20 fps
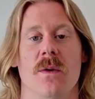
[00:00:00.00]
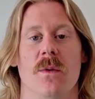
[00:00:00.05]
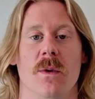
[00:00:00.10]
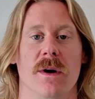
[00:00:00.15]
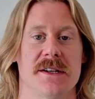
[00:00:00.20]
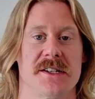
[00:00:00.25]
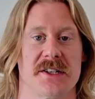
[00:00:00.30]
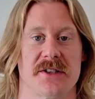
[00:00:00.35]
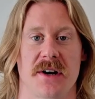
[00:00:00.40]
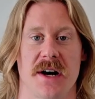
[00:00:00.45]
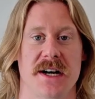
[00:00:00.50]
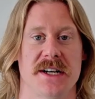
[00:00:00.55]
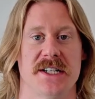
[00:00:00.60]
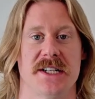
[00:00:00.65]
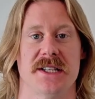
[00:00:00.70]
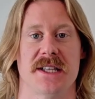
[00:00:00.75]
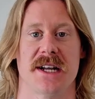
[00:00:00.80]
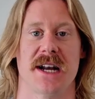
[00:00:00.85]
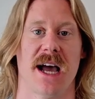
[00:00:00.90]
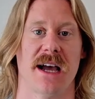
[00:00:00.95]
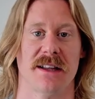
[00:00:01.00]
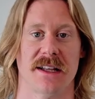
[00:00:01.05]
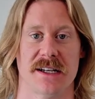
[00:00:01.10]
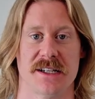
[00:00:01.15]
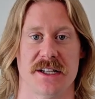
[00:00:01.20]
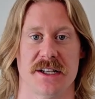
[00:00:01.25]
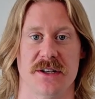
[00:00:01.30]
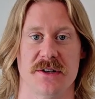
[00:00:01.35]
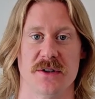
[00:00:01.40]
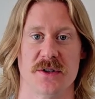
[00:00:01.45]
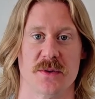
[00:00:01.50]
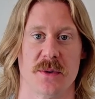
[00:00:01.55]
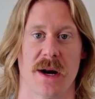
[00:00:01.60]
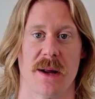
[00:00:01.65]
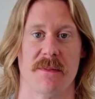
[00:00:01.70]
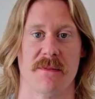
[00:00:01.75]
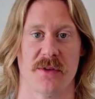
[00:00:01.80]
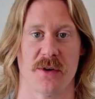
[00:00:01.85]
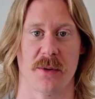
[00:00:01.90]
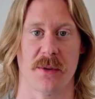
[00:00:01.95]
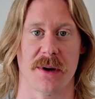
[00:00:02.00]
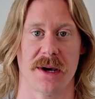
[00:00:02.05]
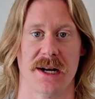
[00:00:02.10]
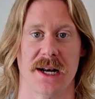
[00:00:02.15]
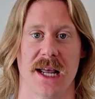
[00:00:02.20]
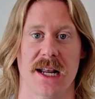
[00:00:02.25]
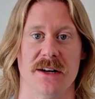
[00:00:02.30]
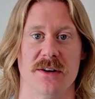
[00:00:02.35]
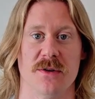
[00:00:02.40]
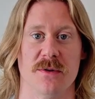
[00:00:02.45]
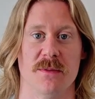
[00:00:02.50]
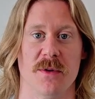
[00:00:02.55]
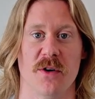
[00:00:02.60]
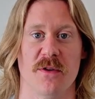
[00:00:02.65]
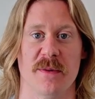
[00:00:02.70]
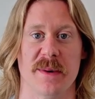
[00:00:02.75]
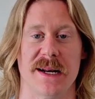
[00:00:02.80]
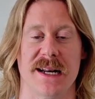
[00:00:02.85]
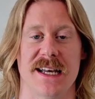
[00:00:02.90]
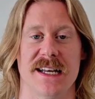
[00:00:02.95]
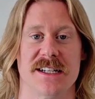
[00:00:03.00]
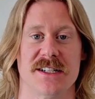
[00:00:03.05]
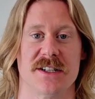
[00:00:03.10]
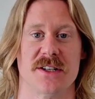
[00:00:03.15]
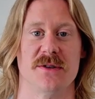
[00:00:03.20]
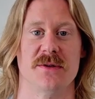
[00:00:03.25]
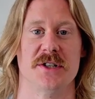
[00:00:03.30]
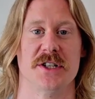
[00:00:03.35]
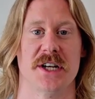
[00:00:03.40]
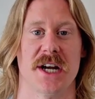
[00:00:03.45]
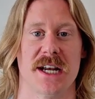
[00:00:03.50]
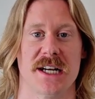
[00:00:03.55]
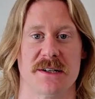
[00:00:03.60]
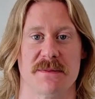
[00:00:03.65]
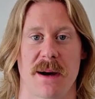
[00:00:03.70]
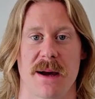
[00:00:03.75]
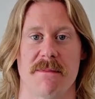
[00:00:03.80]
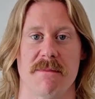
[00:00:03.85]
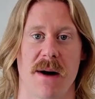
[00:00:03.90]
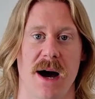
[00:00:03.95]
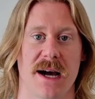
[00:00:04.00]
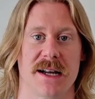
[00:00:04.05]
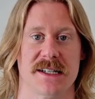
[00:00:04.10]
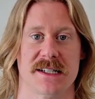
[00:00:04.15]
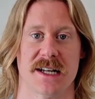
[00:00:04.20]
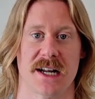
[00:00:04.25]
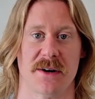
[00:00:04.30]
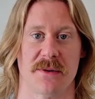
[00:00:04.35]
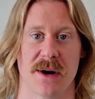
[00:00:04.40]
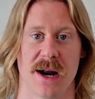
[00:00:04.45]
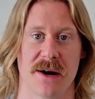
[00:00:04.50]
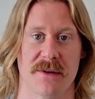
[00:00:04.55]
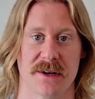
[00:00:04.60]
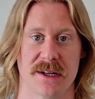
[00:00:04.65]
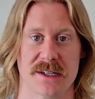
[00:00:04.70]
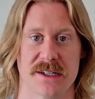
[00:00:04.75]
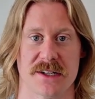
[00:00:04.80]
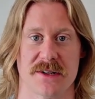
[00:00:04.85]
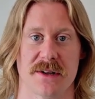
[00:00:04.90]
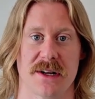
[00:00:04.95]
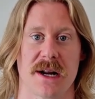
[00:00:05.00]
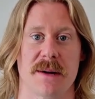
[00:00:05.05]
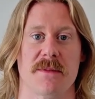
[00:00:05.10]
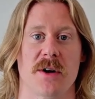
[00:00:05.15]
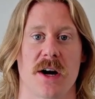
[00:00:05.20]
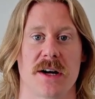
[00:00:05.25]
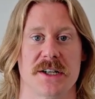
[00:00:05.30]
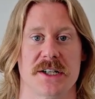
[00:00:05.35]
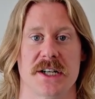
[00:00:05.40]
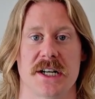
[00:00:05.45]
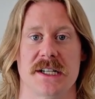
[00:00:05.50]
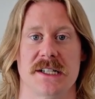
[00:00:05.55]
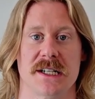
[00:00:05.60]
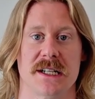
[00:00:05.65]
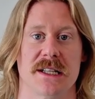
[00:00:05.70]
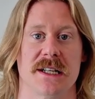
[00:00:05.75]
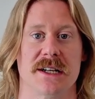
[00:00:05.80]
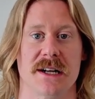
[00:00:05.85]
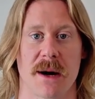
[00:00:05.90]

One strategy that I like to use when I'm throwing in a new movement is to change my mindset around it so that I'm not chasing the